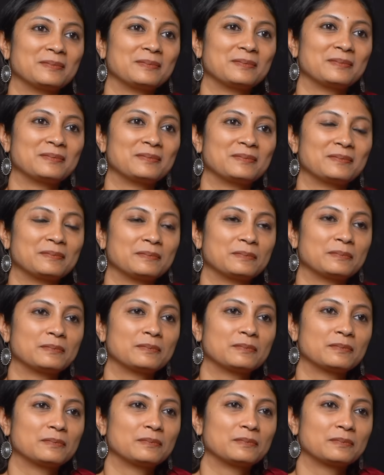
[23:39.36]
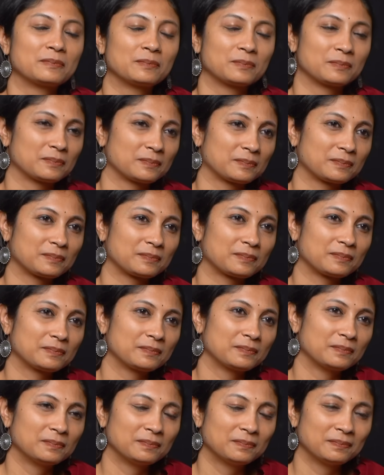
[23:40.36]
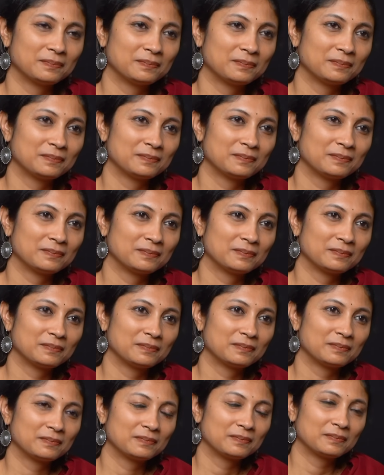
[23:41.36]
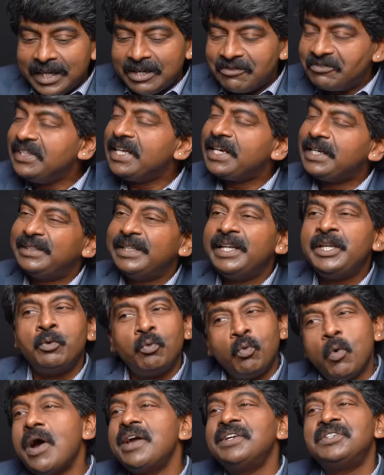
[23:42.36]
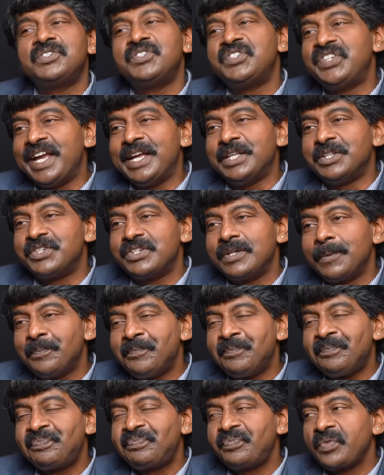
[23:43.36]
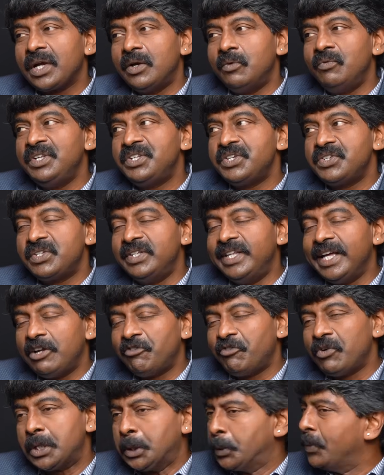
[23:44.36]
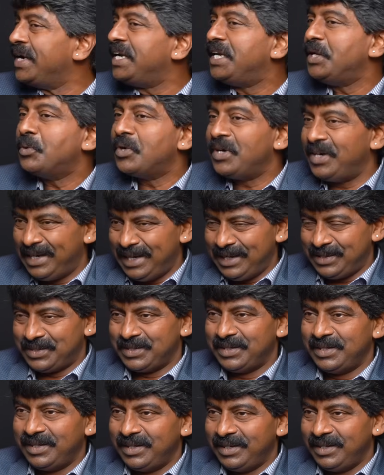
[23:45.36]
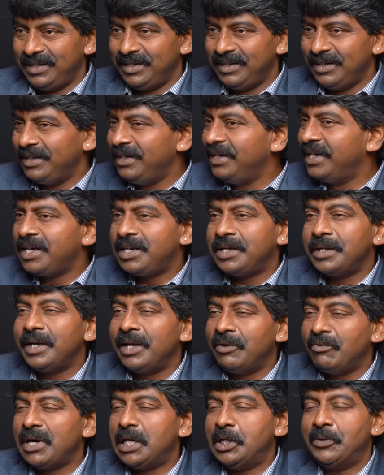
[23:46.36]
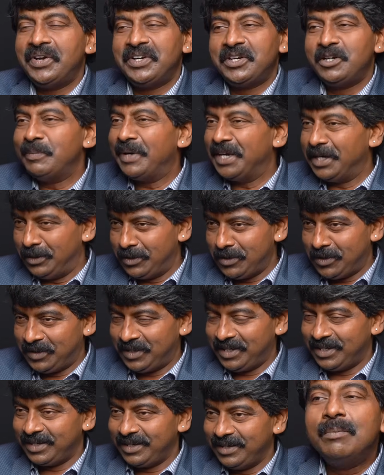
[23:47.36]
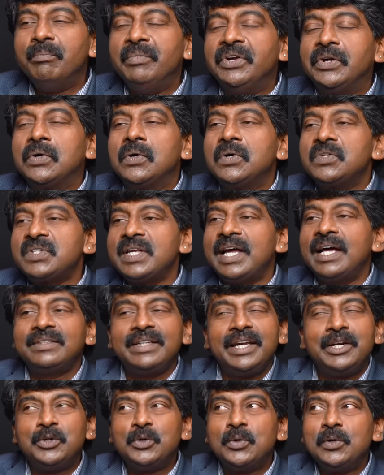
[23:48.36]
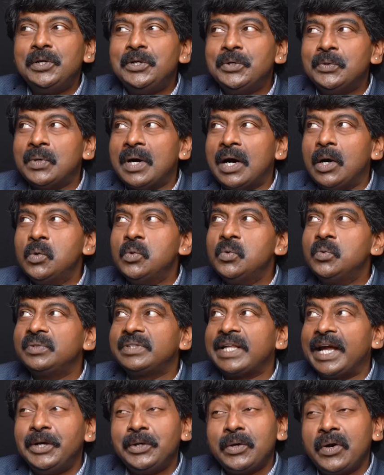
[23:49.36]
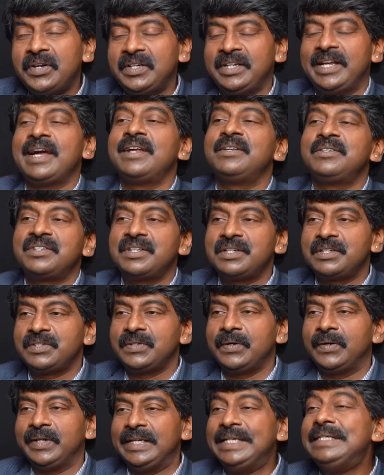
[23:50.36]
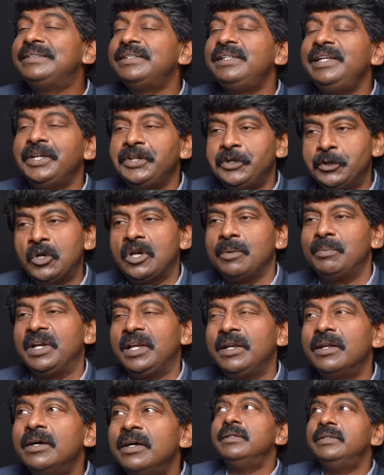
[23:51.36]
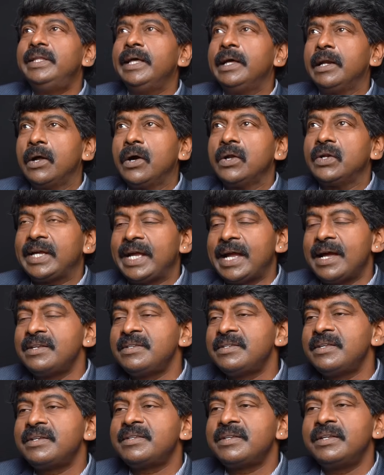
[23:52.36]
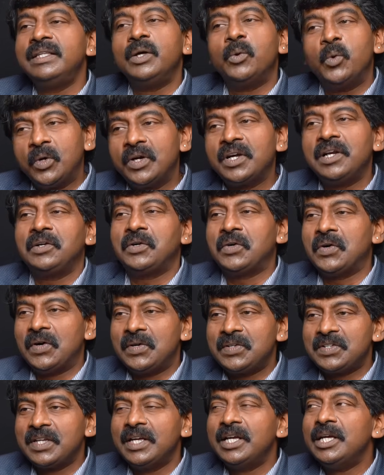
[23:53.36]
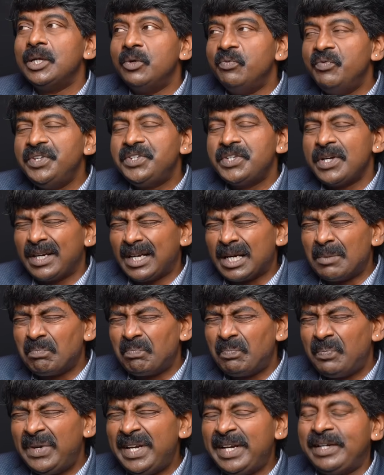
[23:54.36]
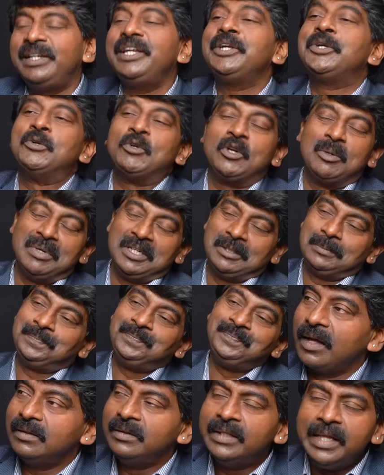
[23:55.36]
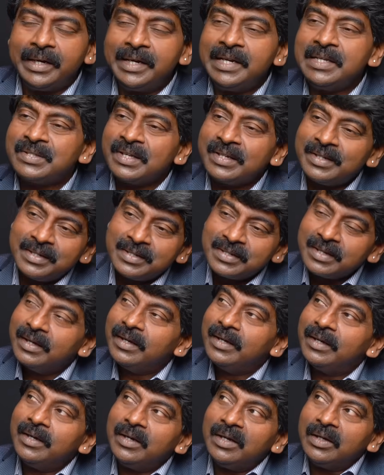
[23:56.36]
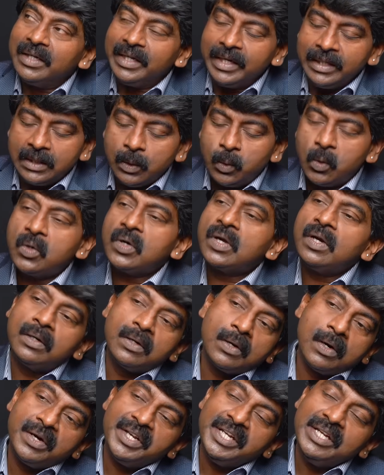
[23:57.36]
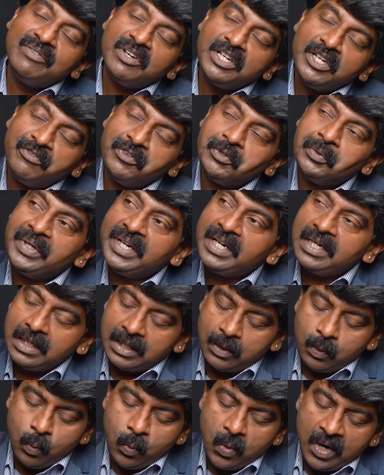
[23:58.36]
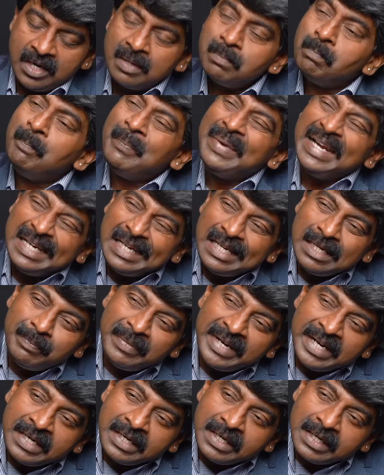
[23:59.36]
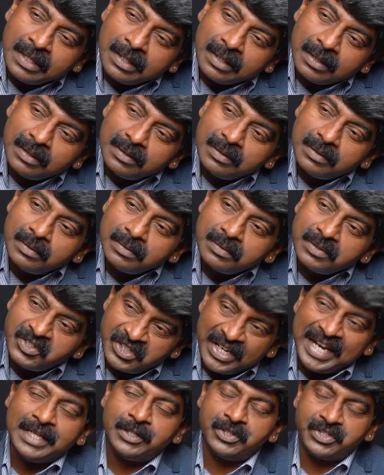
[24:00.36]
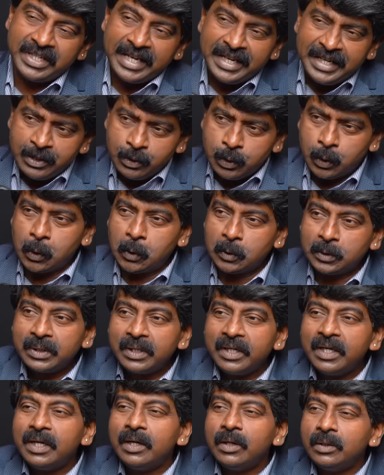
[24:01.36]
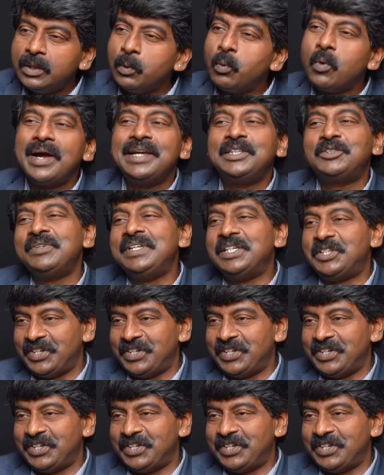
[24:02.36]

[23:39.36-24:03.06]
other thing about voice is, what I wanted to tell is, if there is any voice change, which is there for 21 days, get evaluated by a doctor. Because as I told you how thyroid cancers are easily curable, there are cancers in the vocal cords which are completely curable. The reason is, in the vocal cord, even if you get 1 millimeter change, any growth, the voice will